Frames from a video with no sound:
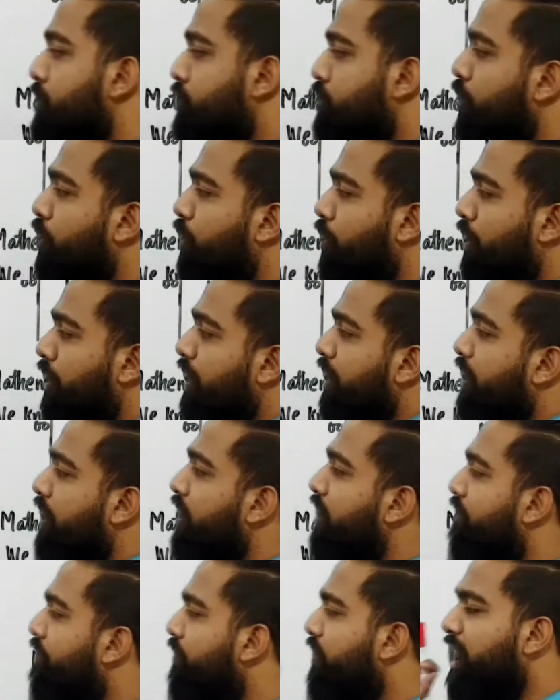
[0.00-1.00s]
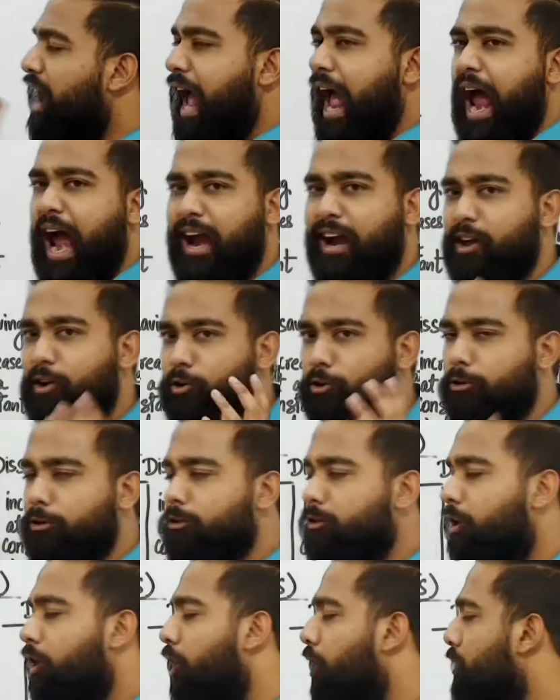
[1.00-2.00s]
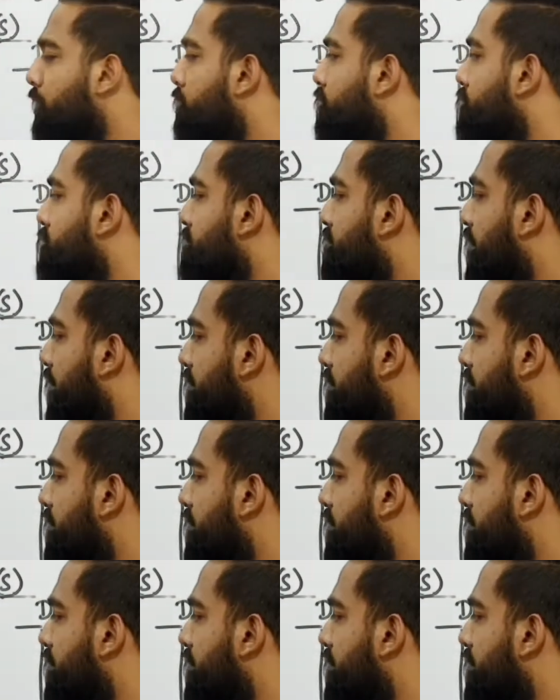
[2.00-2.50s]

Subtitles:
So if we add all those